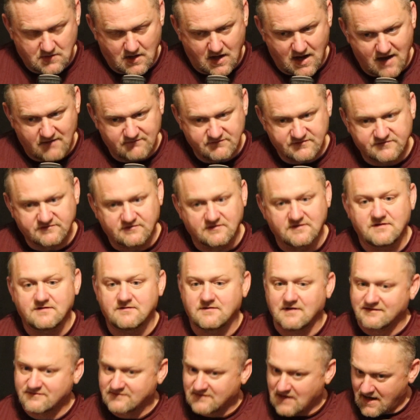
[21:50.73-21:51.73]
Obviously,
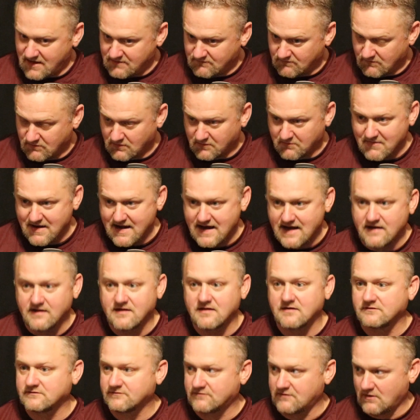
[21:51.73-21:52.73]
that's kind of what a band
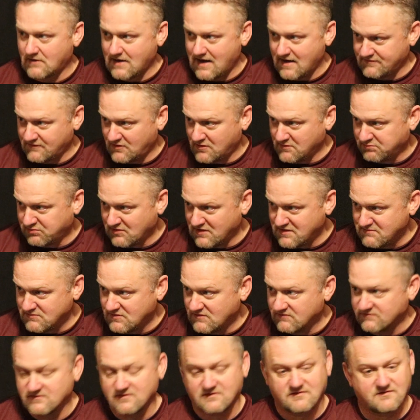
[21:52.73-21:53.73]
is. They're out there to play
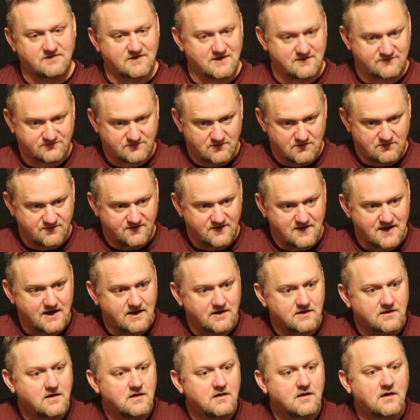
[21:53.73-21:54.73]
music. That's their
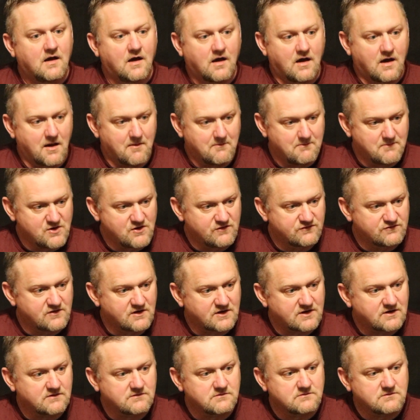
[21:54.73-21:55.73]
thing.
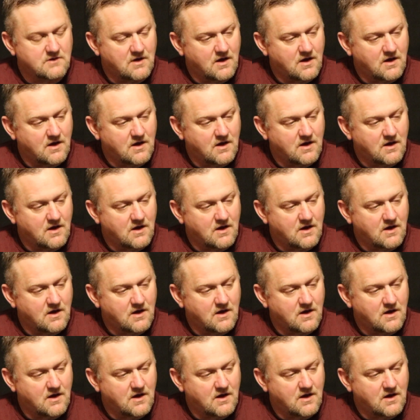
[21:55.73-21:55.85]
Music.